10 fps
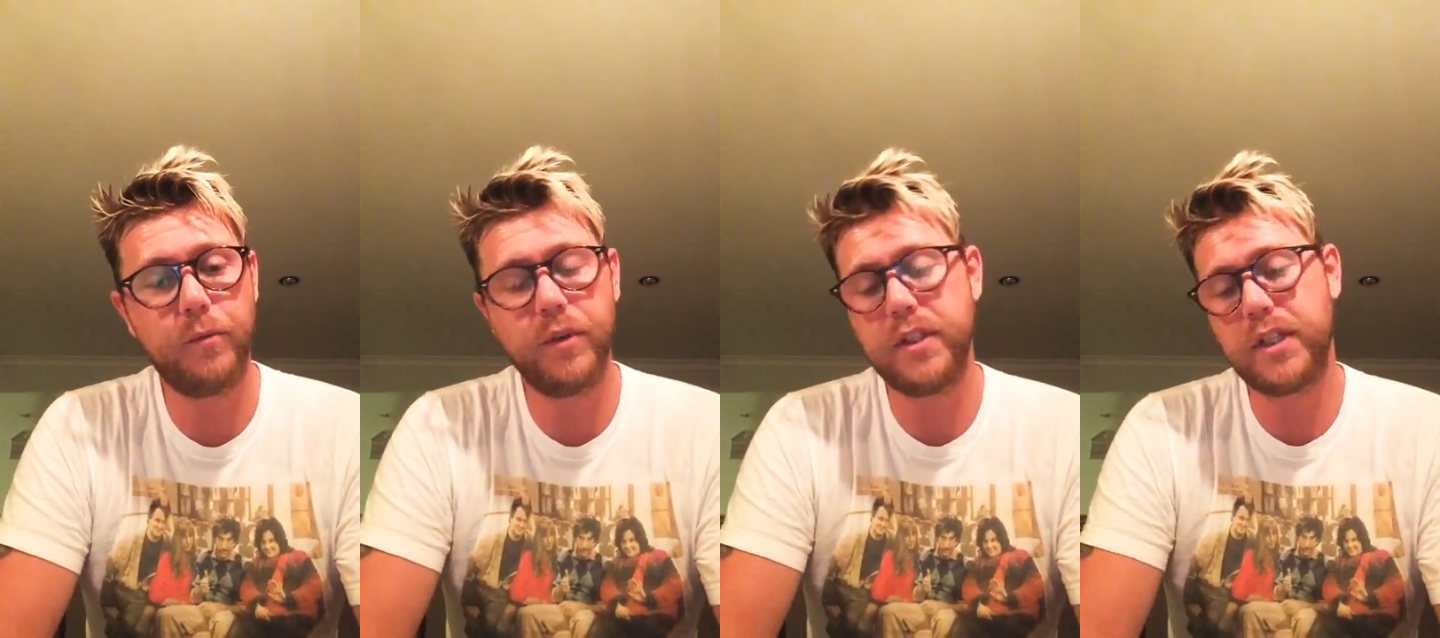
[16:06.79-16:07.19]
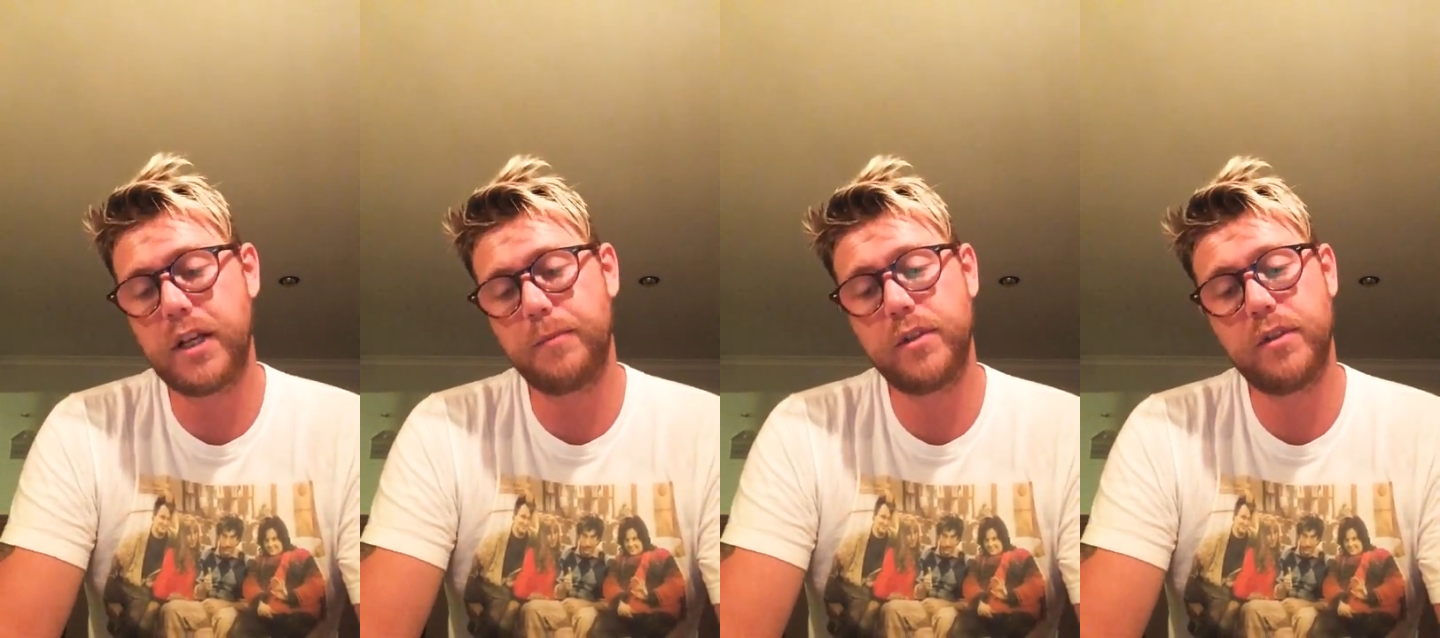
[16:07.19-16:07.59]
with
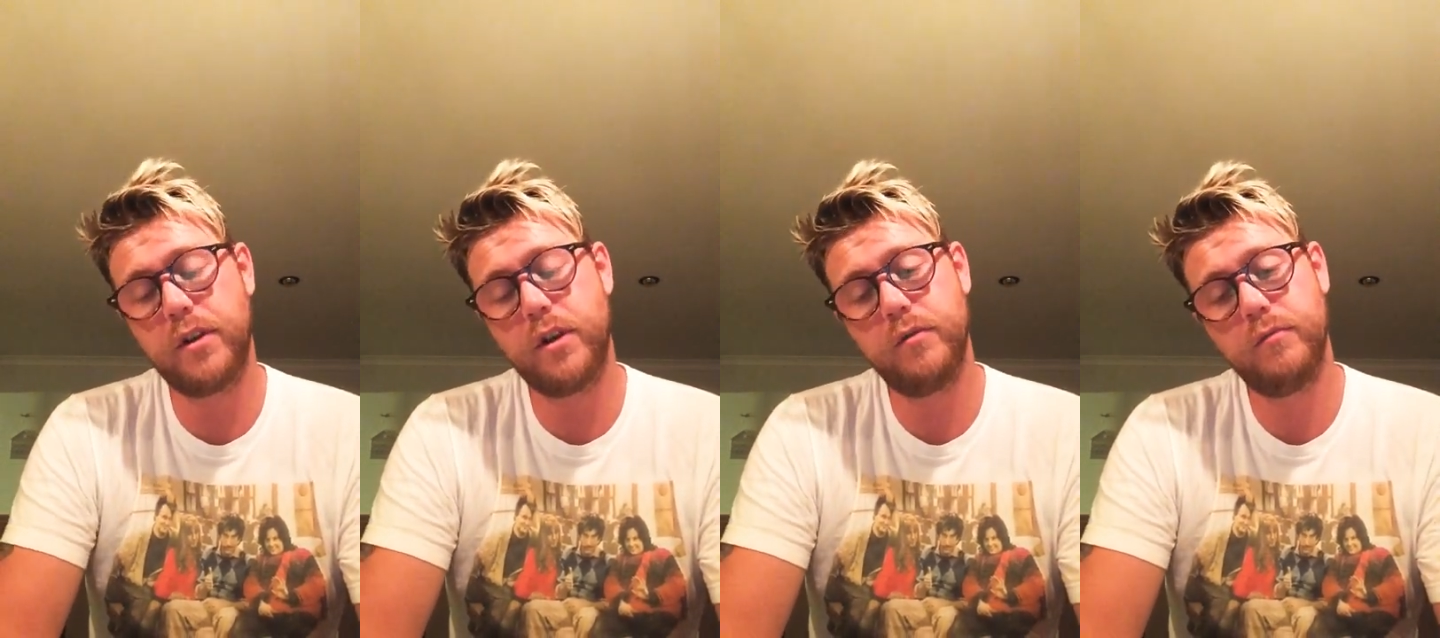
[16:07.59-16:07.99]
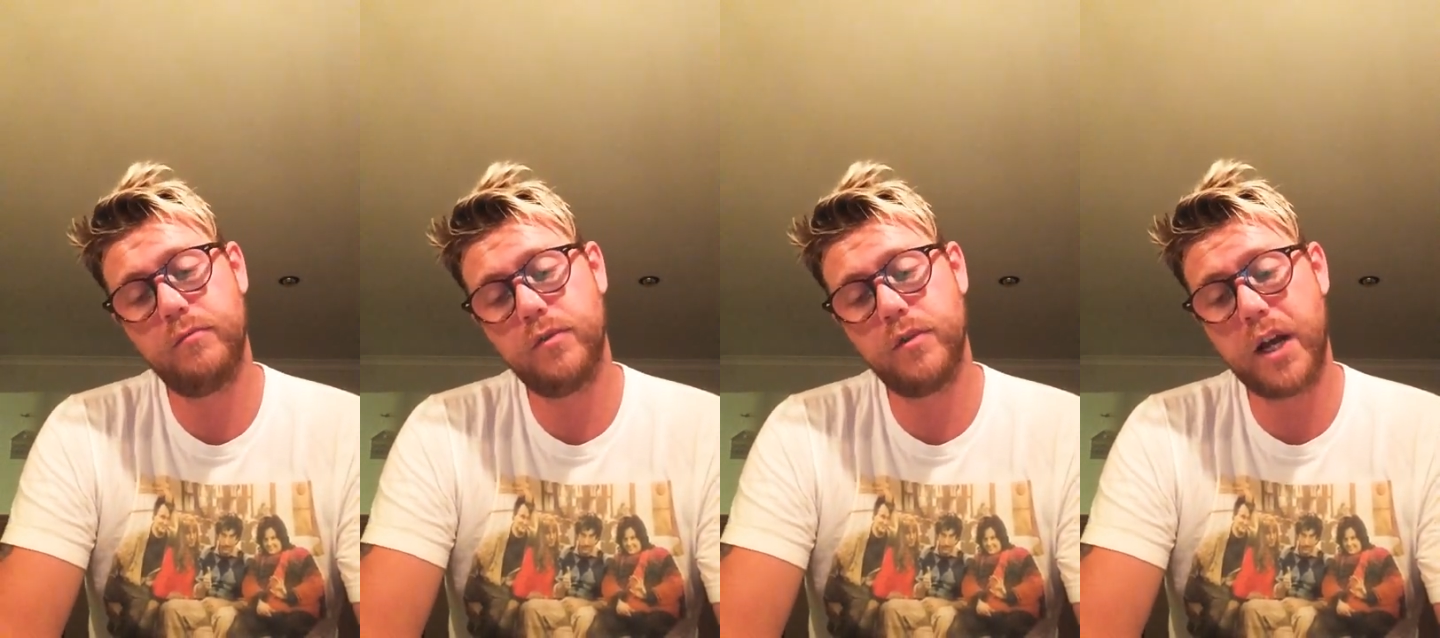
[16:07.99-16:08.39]
steps, you
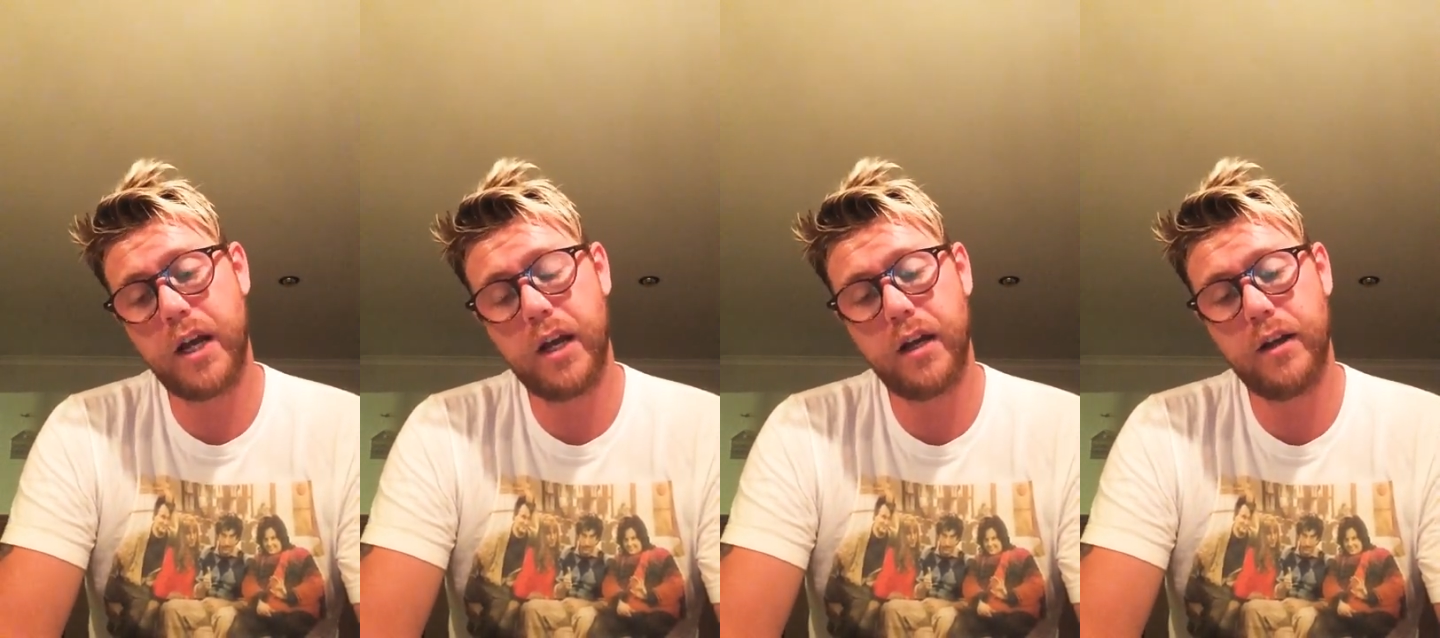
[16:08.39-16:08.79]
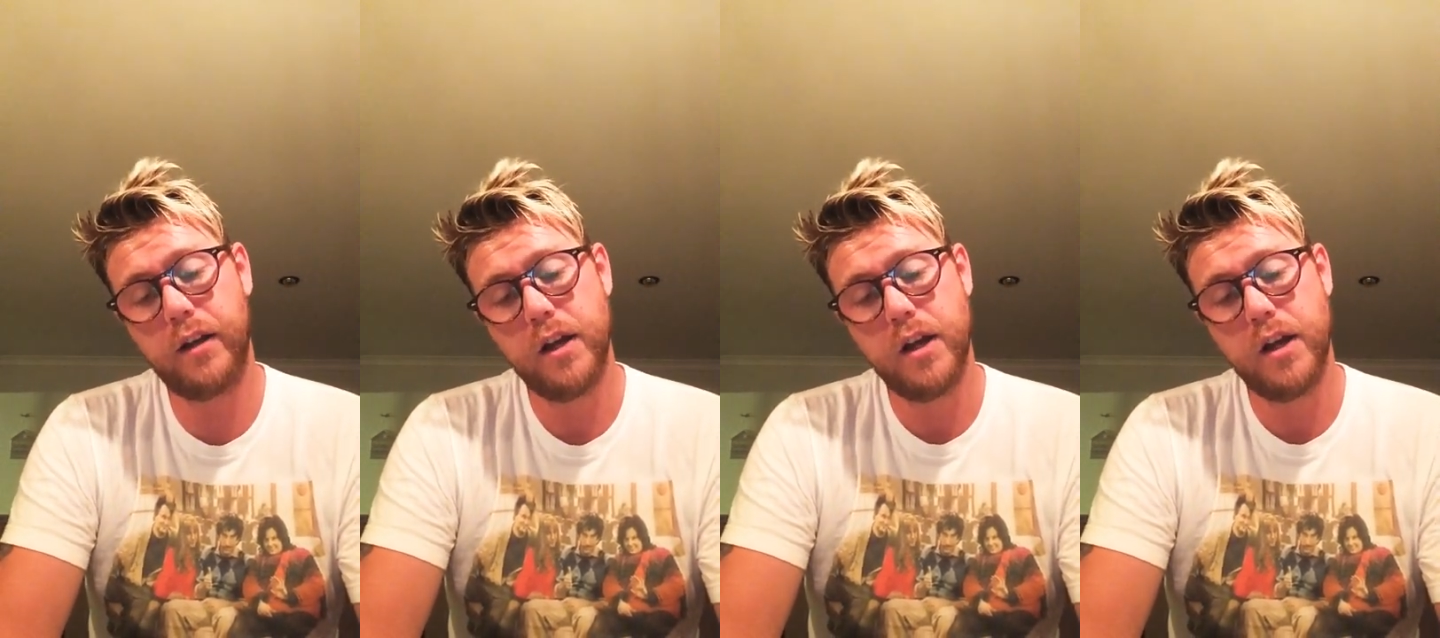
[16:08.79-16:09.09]
know,